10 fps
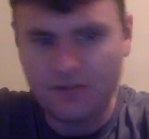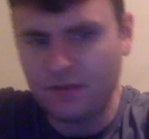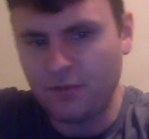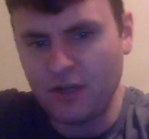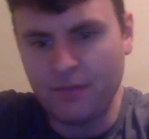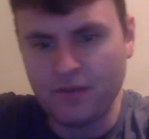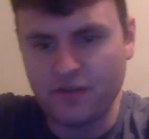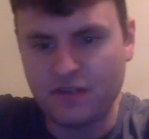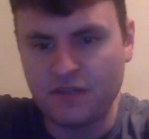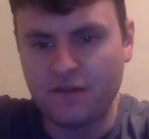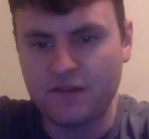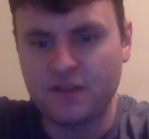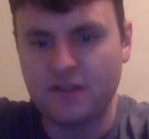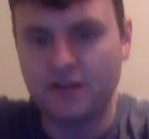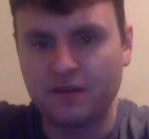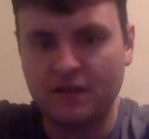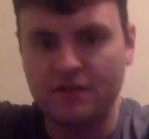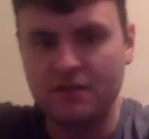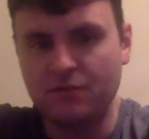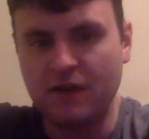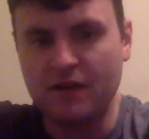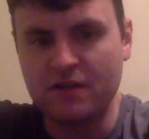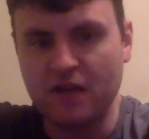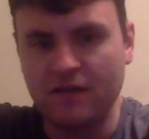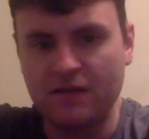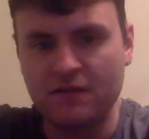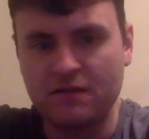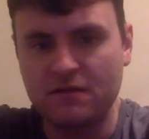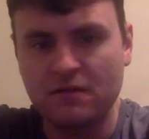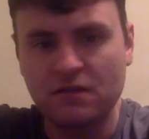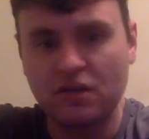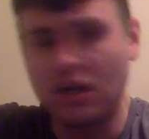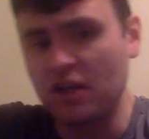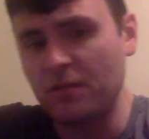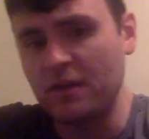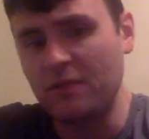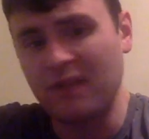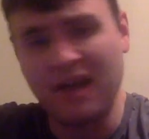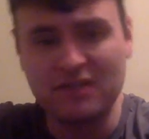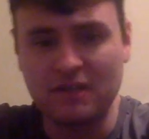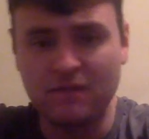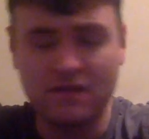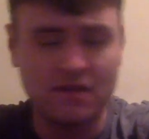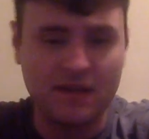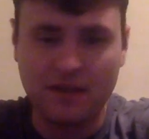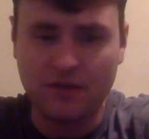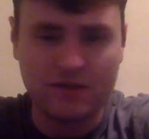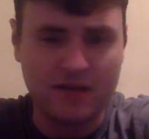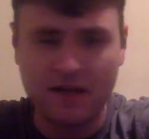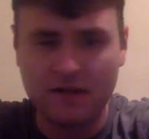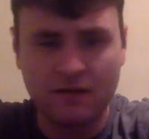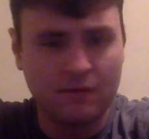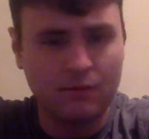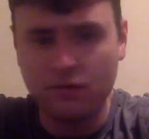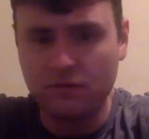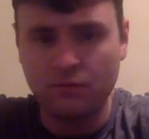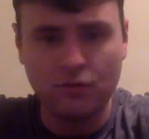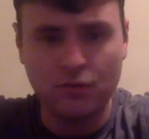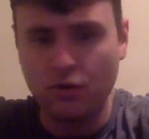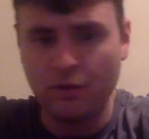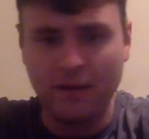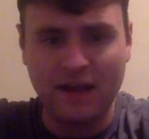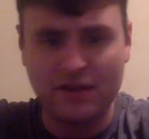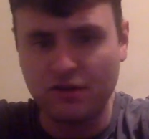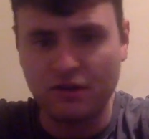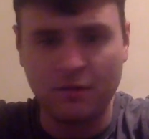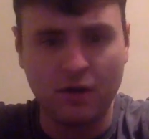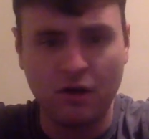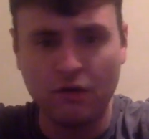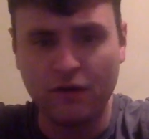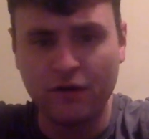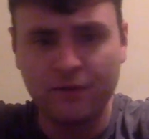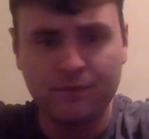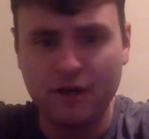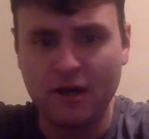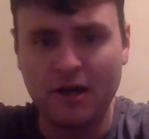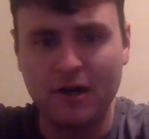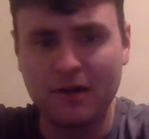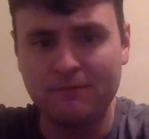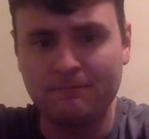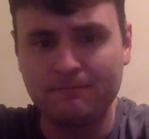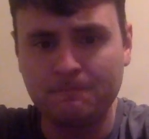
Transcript: play the Bills defense here against this Browns offense. You can also play the Browns defense on the other side. Both quarterbacks turn the ball over. On